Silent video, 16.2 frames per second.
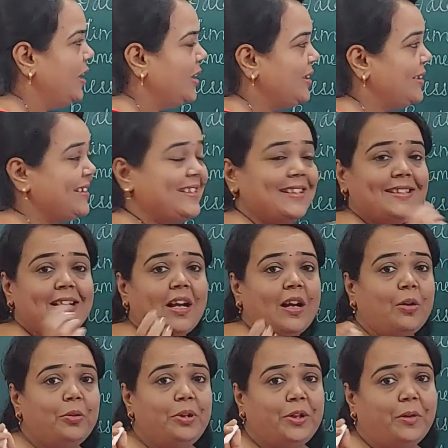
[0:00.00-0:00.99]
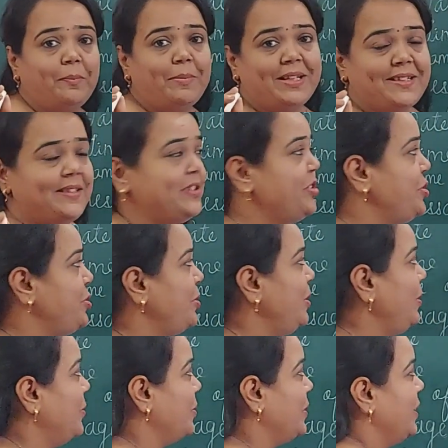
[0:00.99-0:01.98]
This is how your message should
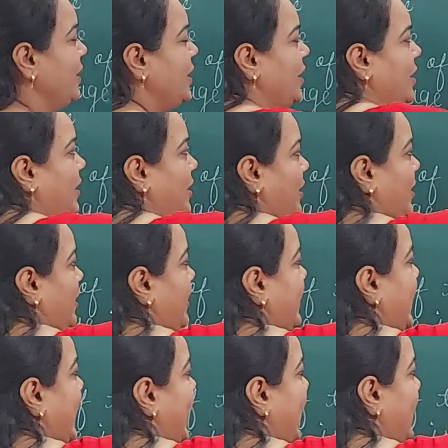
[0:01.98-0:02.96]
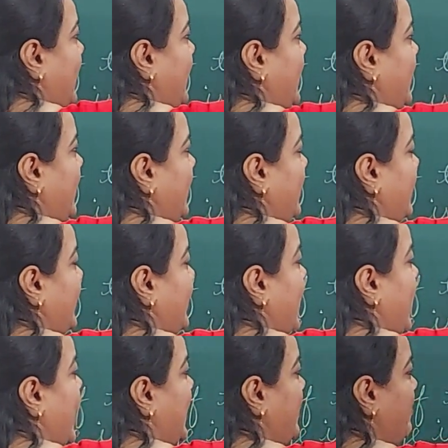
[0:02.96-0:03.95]
look. Date,
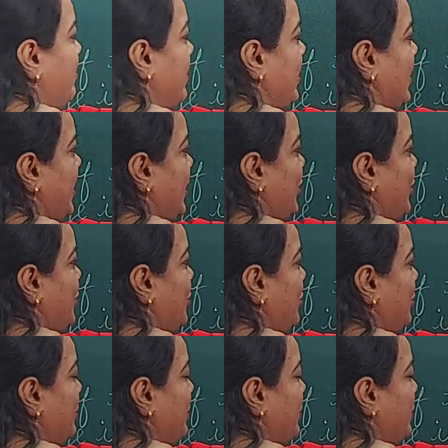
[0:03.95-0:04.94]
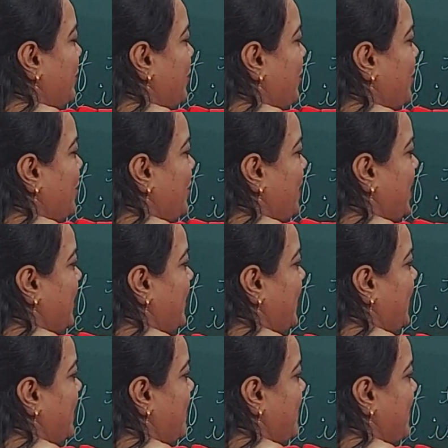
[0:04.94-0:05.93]
time, to whom you want to convey
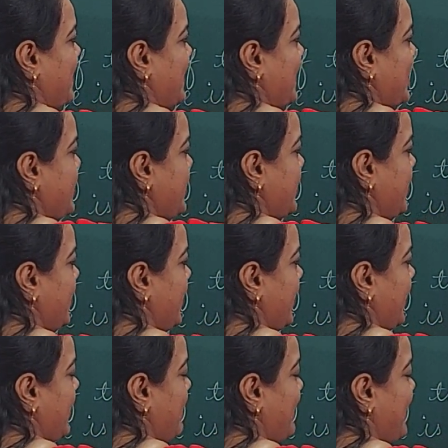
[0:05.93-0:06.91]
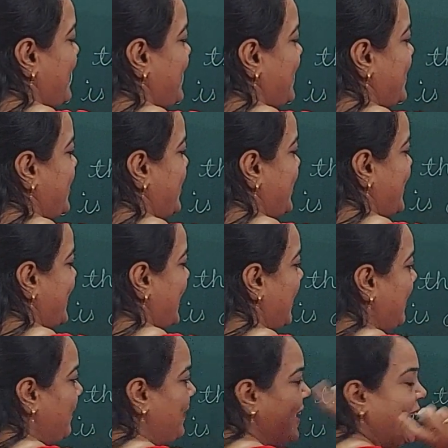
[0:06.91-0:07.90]
the message
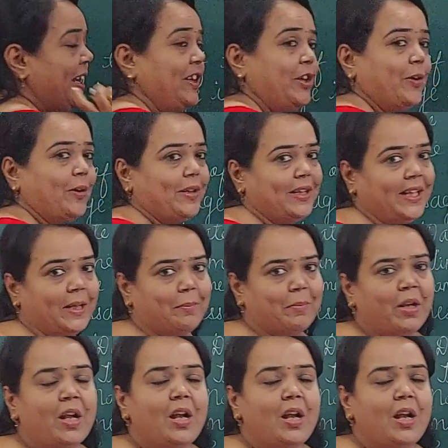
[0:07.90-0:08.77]
itself, and your name.